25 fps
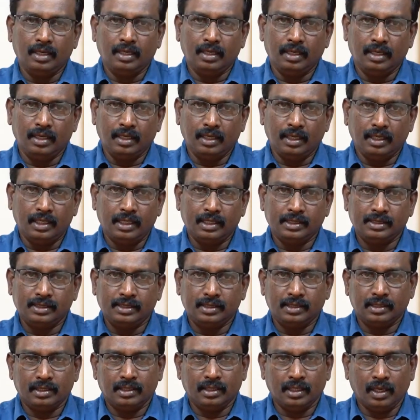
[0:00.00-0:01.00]
Let us
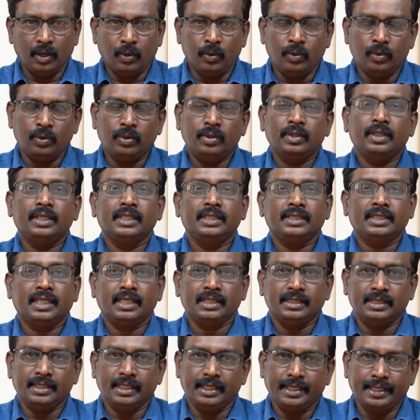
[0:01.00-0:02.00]
now
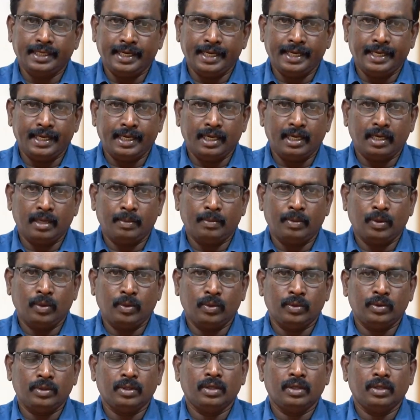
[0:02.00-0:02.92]
discuss in detail about